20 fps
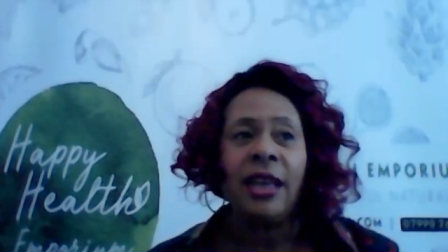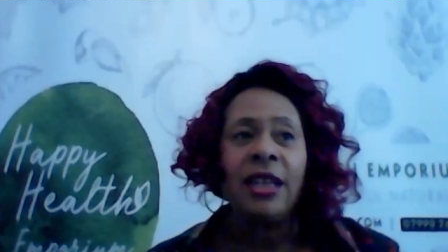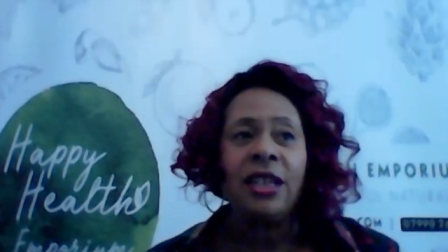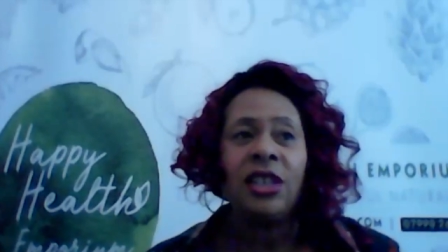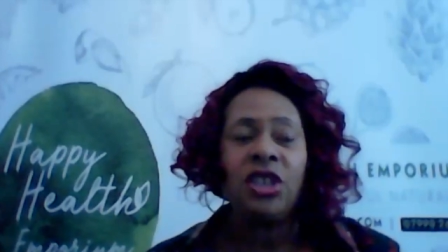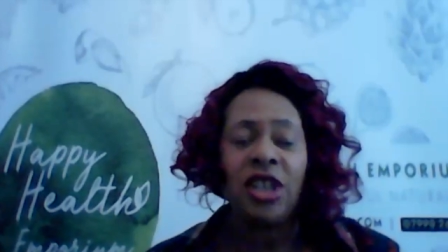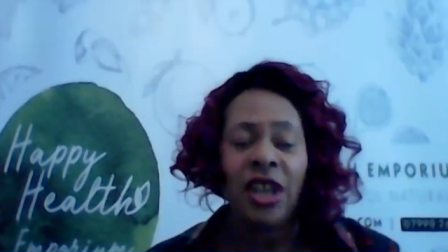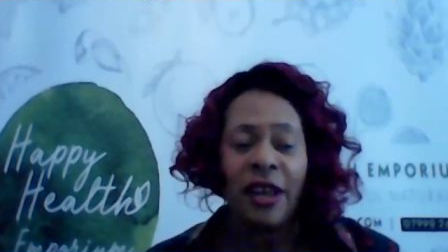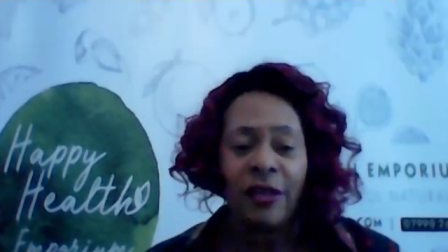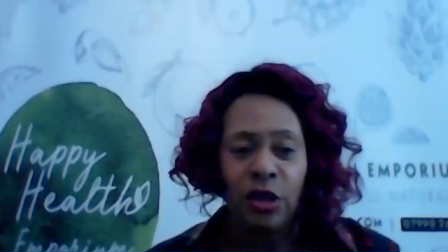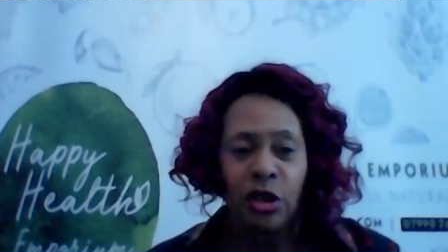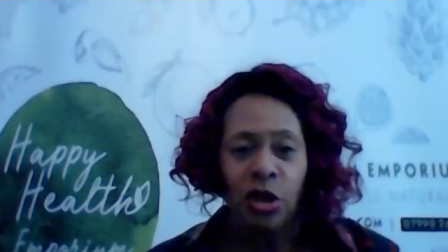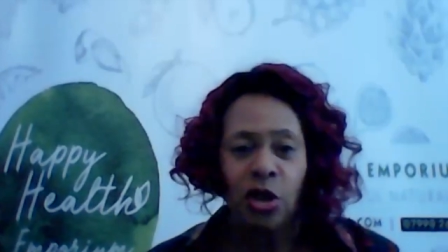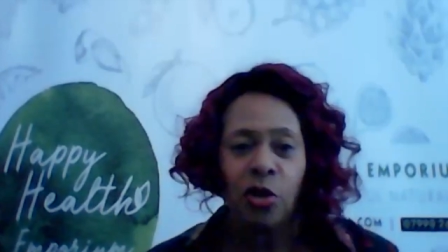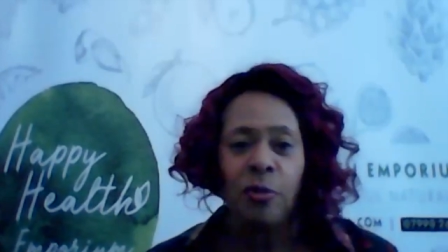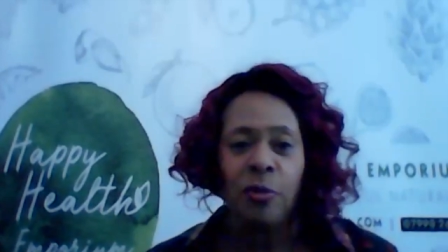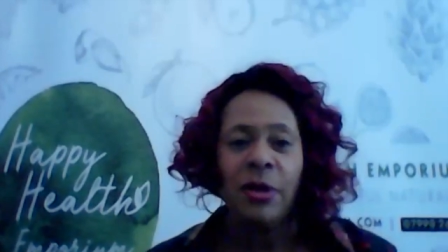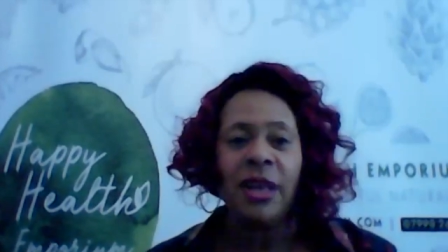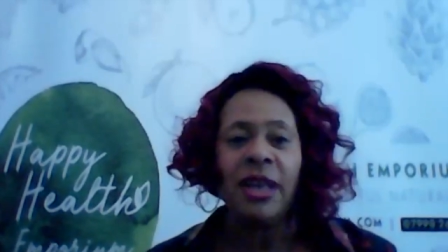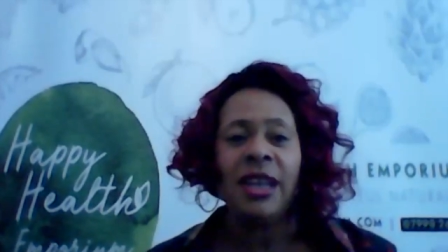Jeff
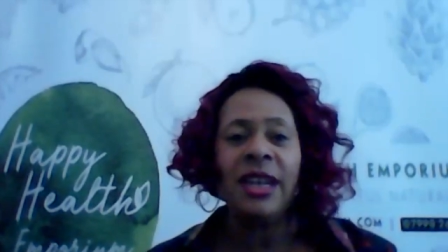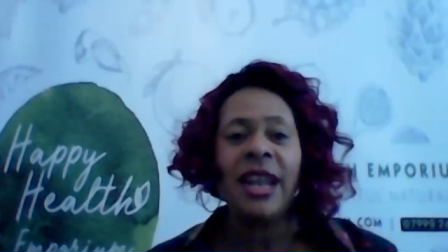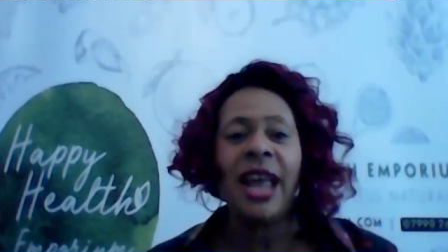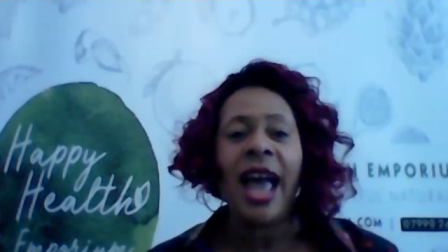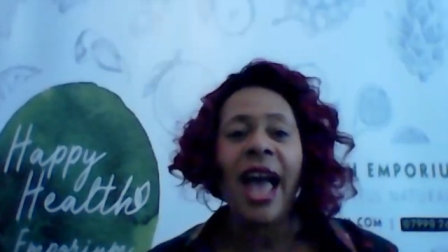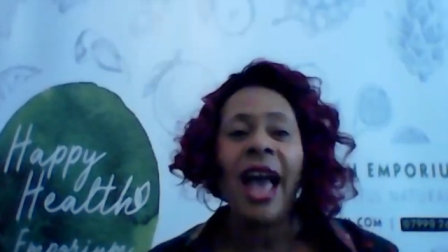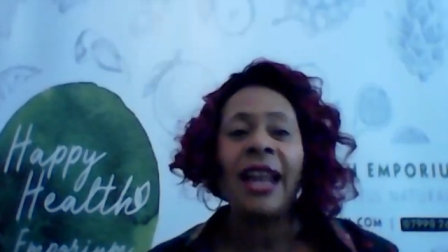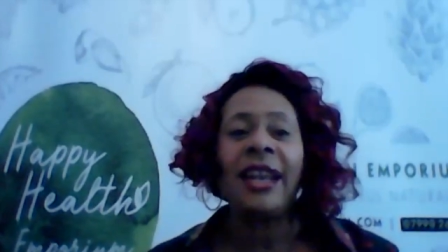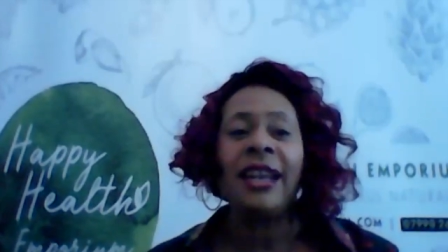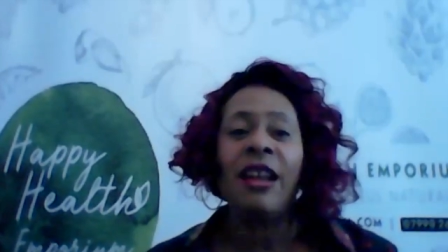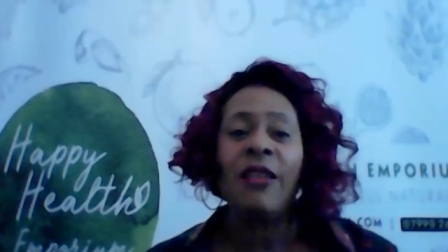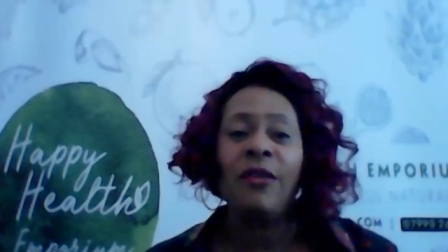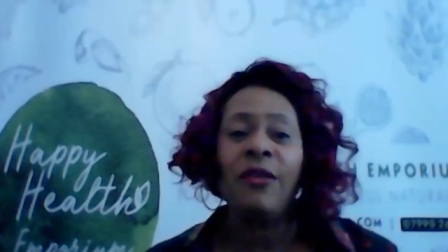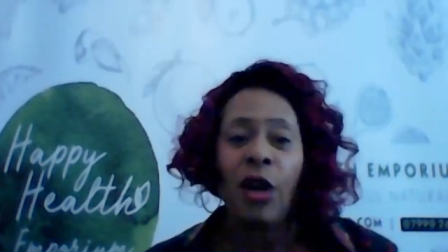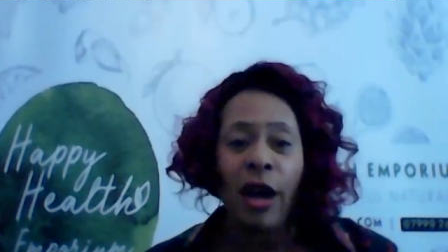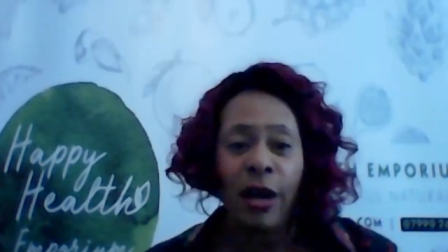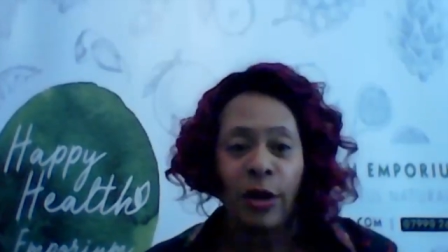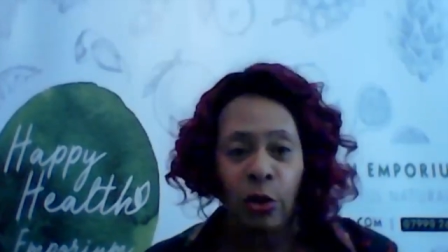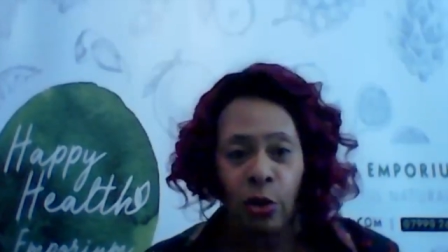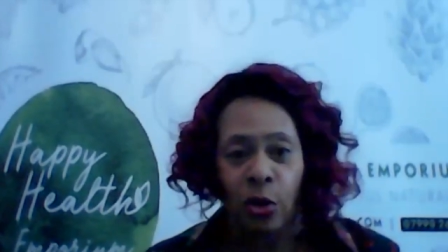Schumann and another
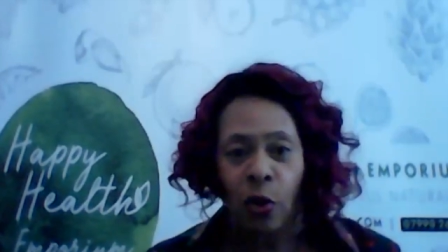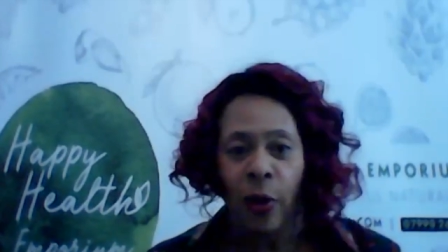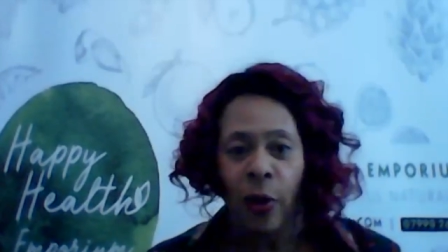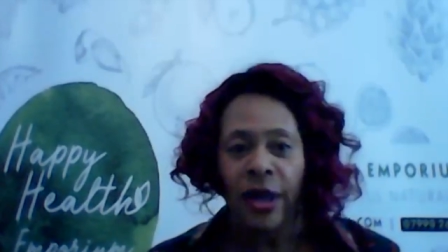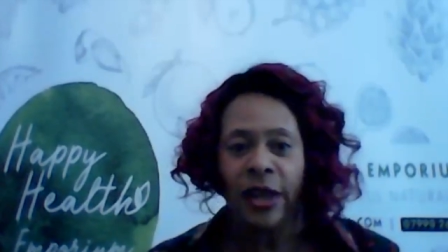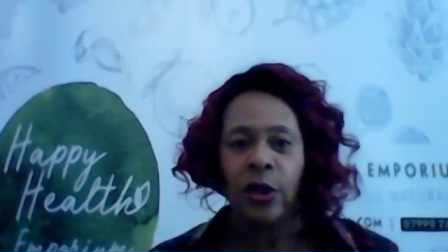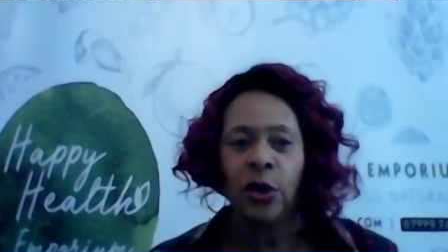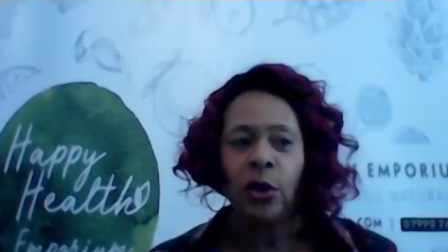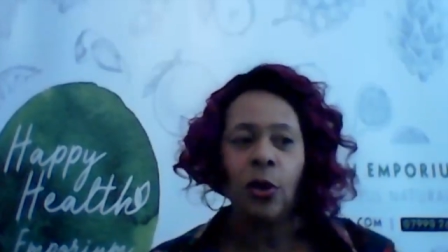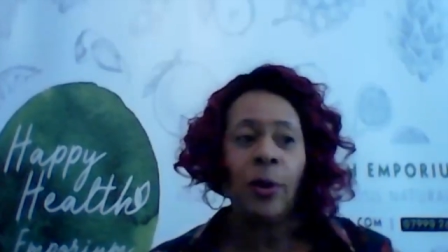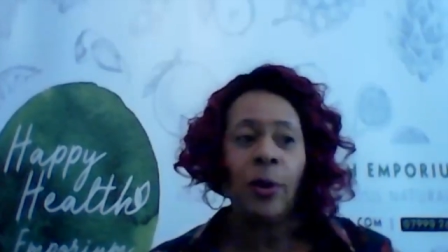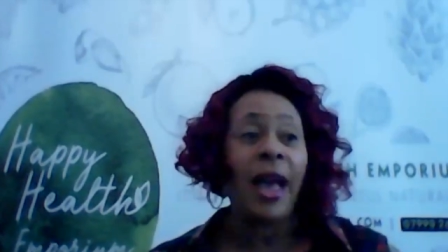guy called Kwaku.